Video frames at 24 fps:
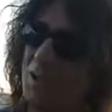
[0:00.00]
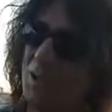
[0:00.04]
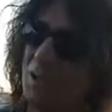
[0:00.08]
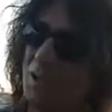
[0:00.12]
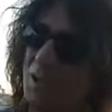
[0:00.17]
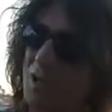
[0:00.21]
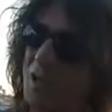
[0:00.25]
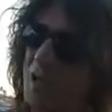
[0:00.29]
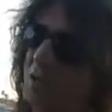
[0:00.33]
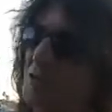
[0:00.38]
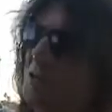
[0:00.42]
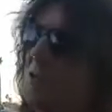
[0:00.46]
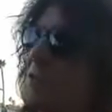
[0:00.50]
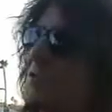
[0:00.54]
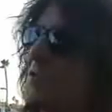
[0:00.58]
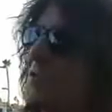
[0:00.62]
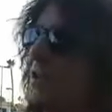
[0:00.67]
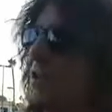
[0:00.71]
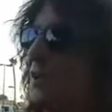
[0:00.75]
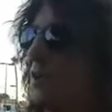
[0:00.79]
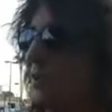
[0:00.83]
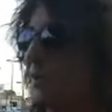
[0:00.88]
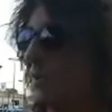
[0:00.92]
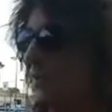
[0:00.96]

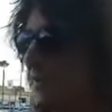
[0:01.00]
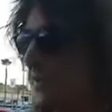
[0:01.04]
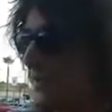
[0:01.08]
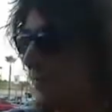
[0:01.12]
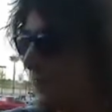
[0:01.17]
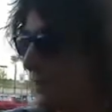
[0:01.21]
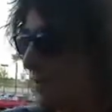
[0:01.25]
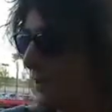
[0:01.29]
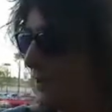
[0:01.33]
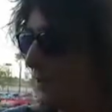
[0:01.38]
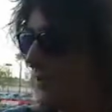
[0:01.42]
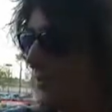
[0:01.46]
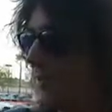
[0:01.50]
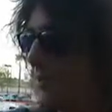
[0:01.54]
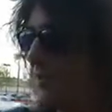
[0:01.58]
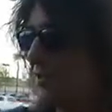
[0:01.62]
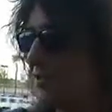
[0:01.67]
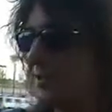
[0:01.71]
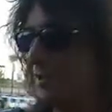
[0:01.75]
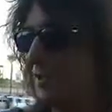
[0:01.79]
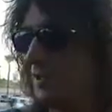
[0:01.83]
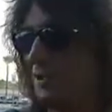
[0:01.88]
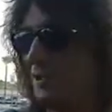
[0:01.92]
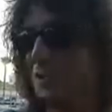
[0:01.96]
concentrating on that,
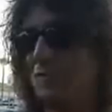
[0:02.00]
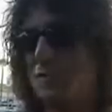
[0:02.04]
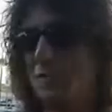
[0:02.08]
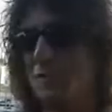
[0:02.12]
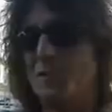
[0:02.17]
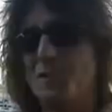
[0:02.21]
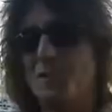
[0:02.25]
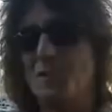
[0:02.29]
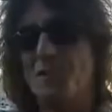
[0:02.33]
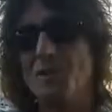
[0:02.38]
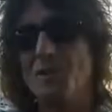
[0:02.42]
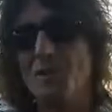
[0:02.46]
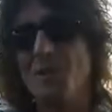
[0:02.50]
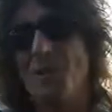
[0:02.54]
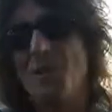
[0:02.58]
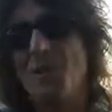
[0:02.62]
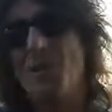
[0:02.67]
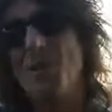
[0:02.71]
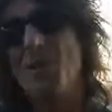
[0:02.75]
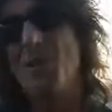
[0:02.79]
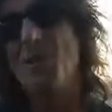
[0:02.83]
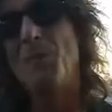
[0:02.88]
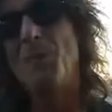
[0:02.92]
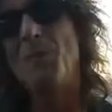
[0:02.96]
fundraising and the music.
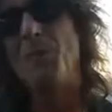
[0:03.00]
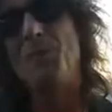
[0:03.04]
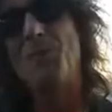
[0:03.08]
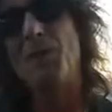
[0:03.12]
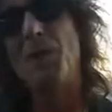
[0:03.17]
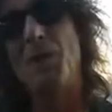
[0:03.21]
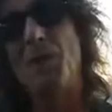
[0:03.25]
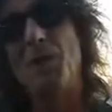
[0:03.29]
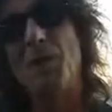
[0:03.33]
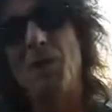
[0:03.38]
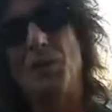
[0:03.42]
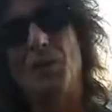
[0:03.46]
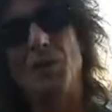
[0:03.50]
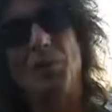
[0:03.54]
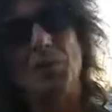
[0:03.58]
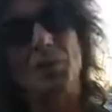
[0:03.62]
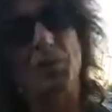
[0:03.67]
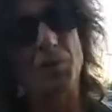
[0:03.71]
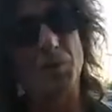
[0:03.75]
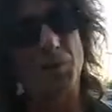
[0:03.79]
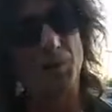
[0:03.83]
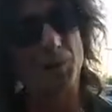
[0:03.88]
We're